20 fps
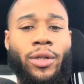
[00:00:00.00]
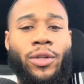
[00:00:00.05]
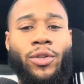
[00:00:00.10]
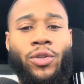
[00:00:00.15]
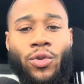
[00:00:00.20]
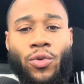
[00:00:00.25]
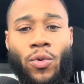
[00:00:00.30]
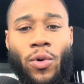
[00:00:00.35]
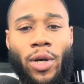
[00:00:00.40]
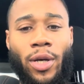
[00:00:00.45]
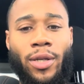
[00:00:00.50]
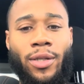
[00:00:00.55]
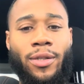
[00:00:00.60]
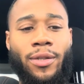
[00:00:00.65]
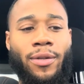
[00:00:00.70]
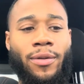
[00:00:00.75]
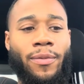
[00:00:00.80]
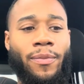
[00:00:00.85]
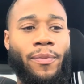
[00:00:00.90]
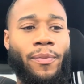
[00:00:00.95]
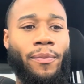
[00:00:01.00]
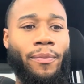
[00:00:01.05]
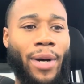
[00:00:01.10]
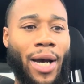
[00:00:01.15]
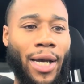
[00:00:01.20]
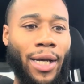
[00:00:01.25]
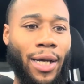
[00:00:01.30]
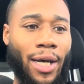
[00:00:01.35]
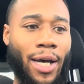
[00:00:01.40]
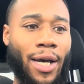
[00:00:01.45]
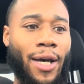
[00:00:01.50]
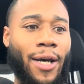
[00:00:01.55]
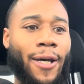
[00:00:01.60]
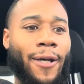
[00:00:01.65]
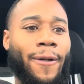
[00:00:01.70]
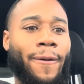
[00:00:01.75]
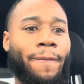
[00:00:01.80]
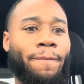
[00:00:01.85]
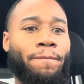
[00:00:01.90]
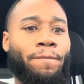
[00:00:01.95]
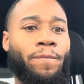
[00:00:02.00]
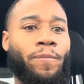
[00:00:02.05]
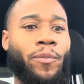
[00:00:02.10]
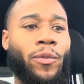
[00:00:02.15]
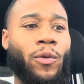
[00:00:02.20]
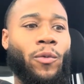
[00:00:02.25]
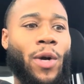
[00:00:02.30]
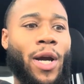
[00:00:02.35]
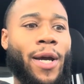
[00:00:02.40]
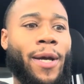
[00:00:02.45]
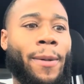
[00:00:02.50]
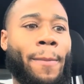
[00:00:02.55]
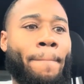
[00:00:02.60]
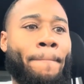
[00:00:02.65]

to us by God, right?